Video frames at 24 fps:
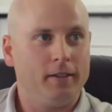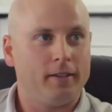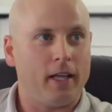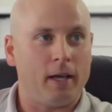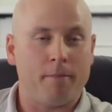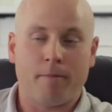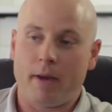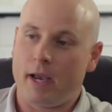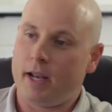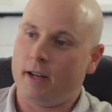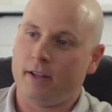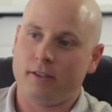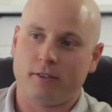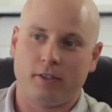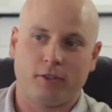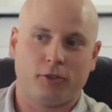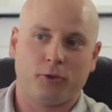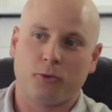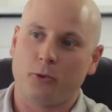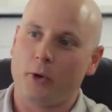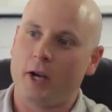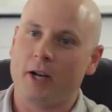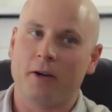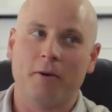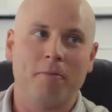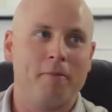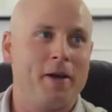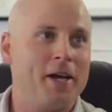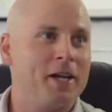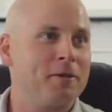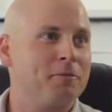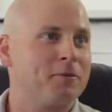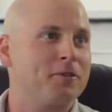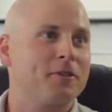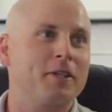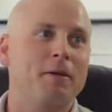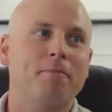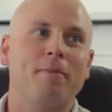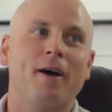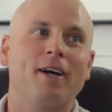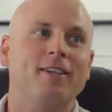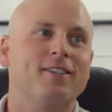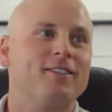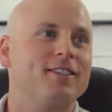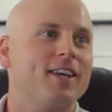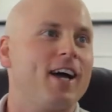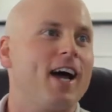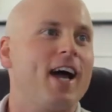They made his, his trainer made him sleep
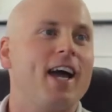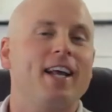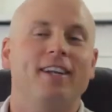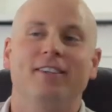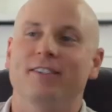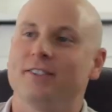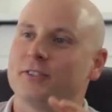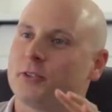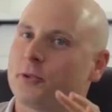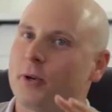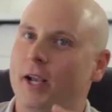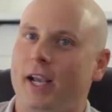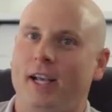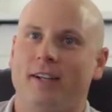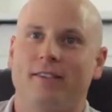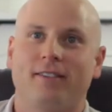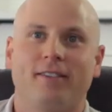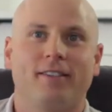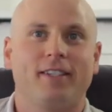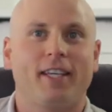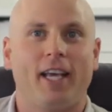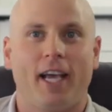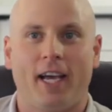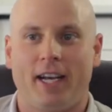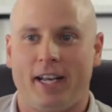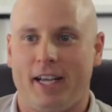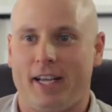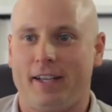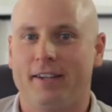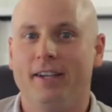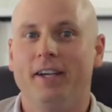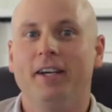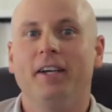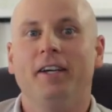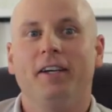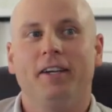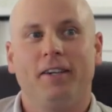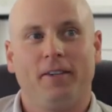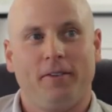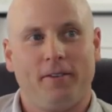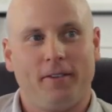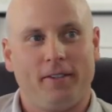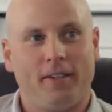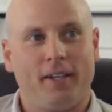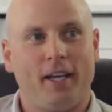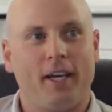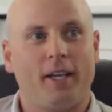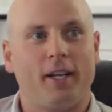outside, and, tra- and Kenny,
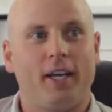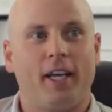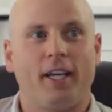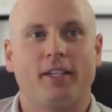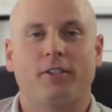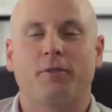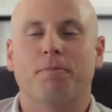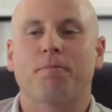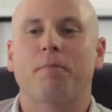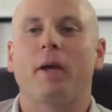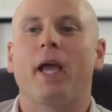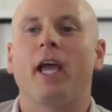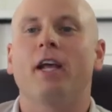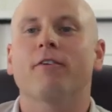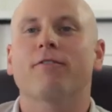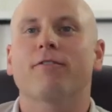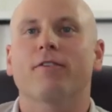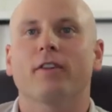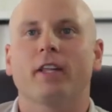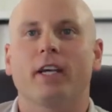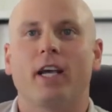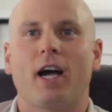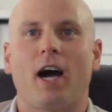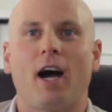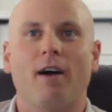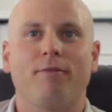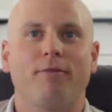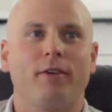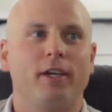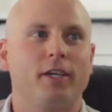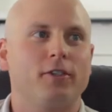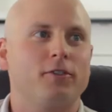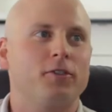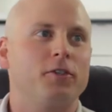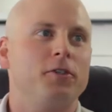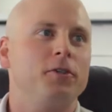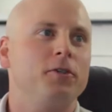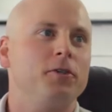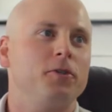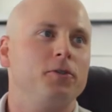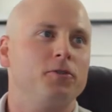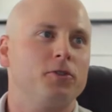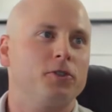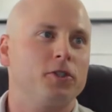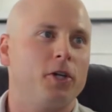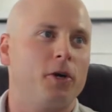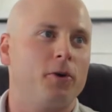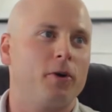it, it's painfully obvious
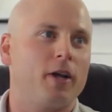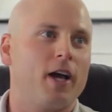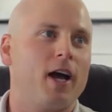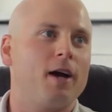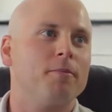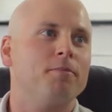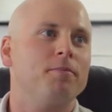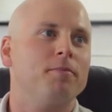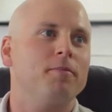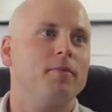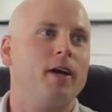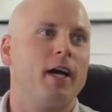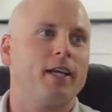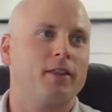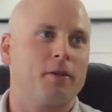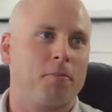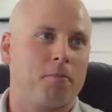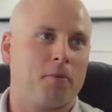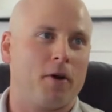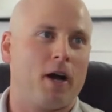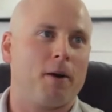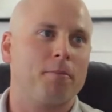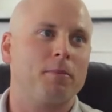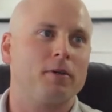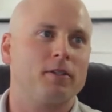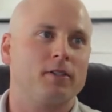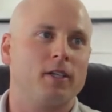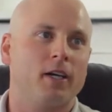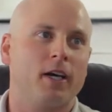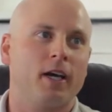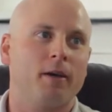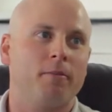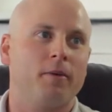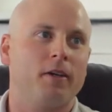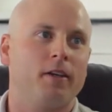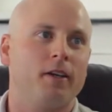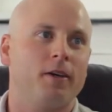who showed up at the proper time.